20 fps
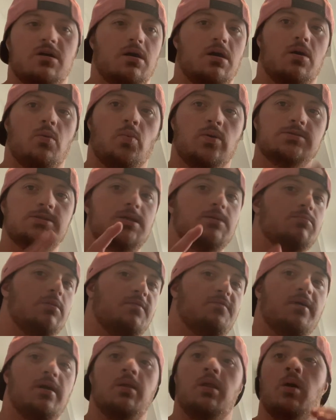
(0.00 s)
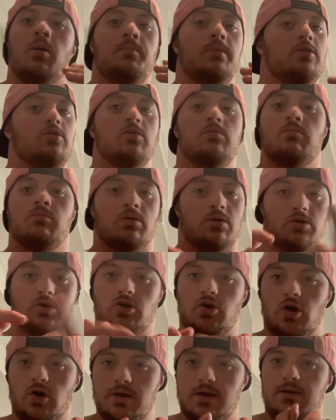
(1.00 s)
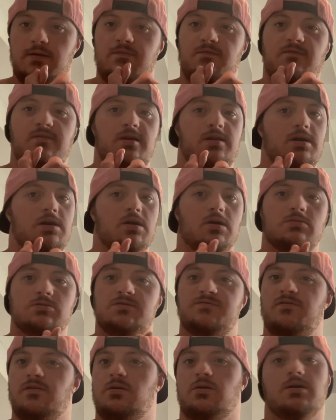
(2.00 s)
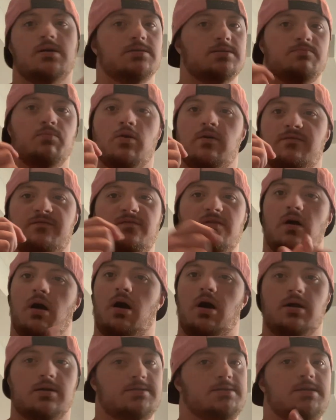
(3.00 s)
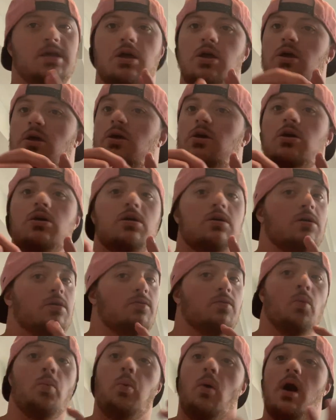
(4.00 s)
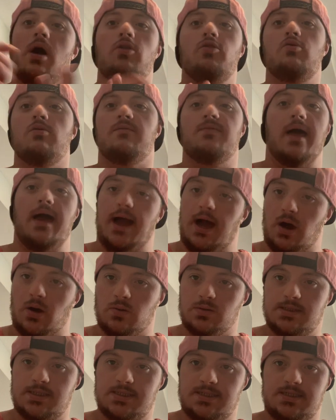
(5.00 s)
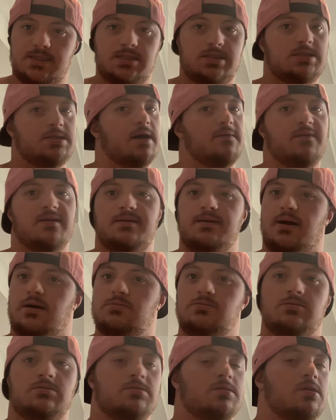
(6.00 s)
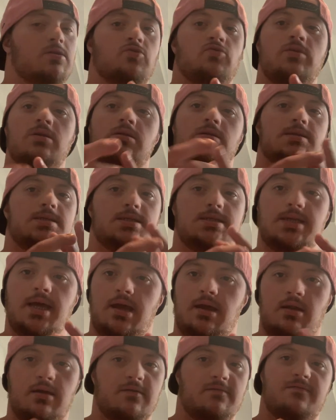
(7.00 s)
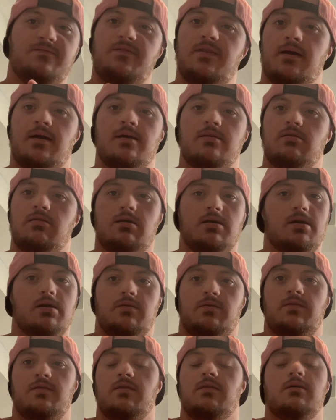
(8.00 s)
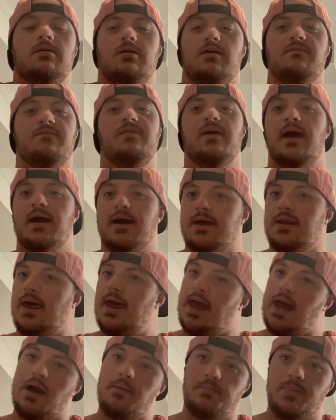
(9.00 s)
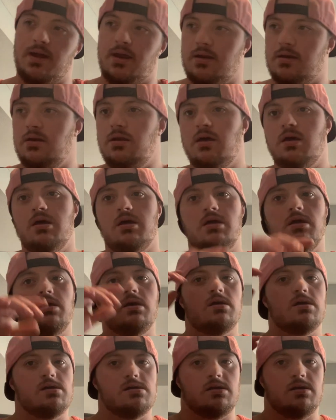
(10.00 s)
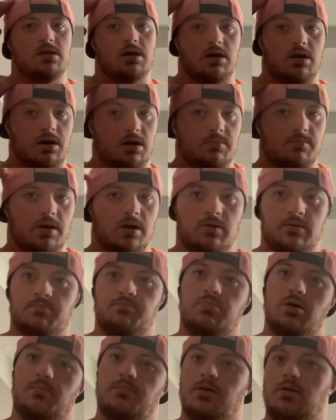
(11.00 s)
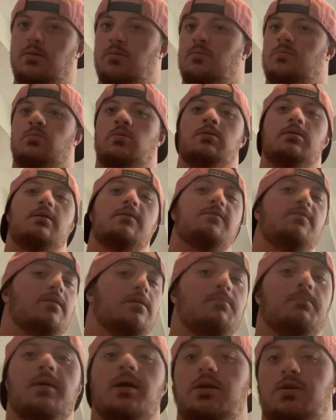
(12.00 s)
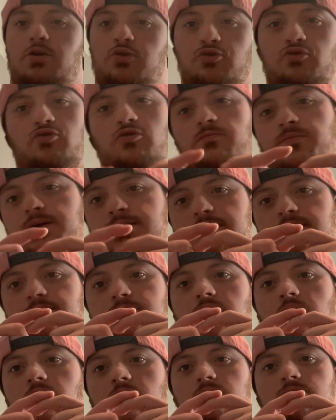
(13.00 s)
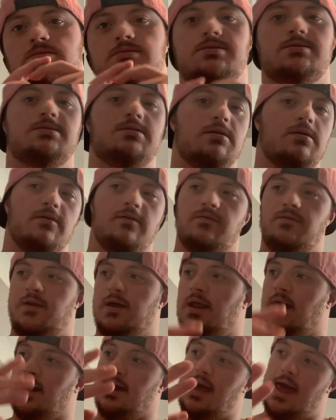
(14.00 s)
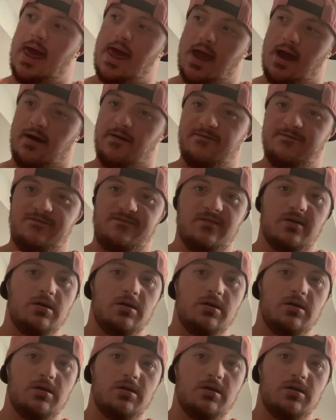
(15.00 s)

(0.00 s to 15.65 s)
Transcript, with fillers: Once I move out, I'll be doing more cooking videos for you guys, more vlogs. Walk through the house. I have to talk to the real estate if that if that can happen. Um, I'll probably give, them my YouTube business cards that I have.